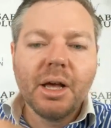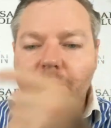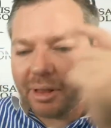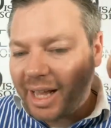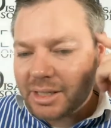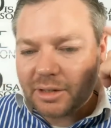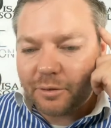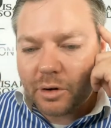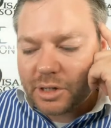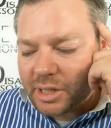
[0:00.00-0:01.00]
but that's the
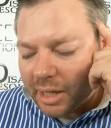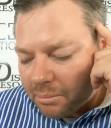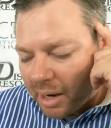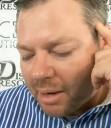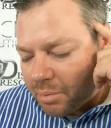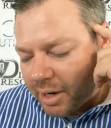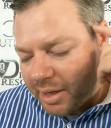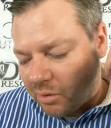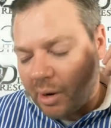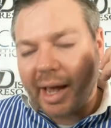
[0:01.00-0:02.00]
first thing in my brain
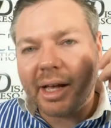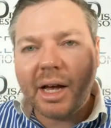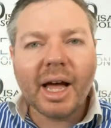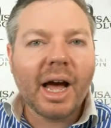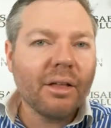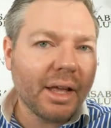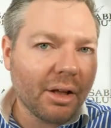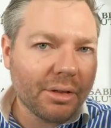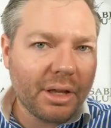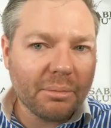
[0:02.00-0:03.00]
that rang, how the hell
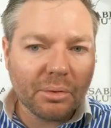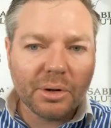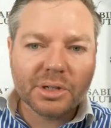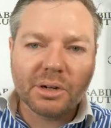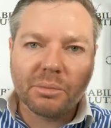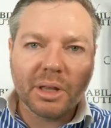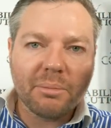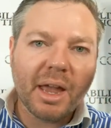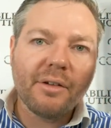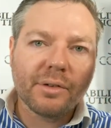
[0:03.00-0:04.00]
are the employers going to really
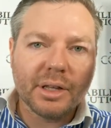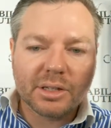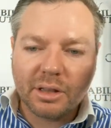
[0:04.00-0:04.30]
pay for this?